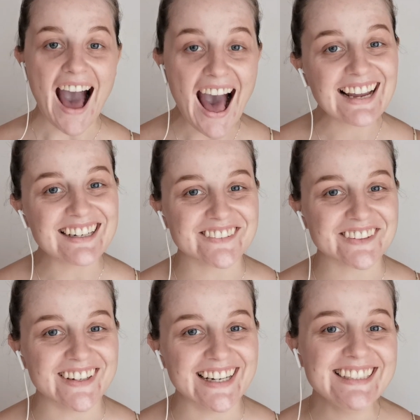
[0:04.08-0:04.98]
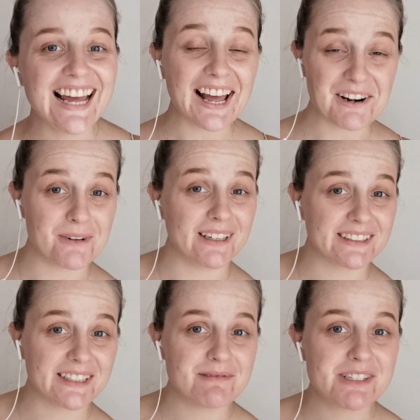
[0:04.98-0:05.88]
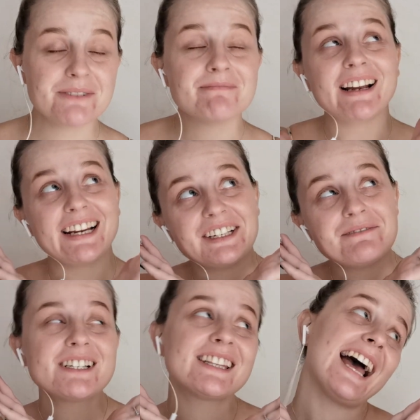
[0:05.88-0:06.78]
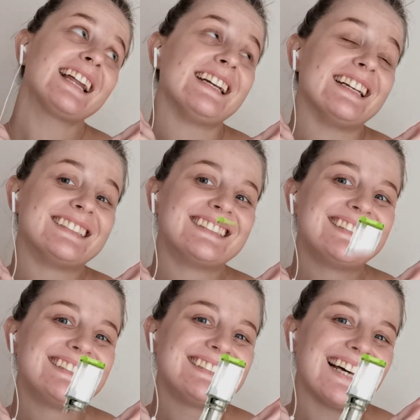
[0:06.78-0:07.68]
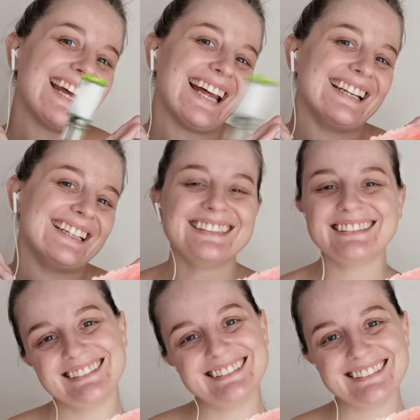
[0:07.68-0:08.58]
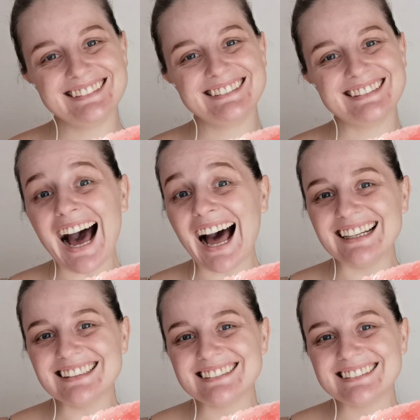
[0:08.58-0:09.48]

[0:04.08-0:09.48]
Hi everyone, and welcome to Makeup with Addie. Again, hi.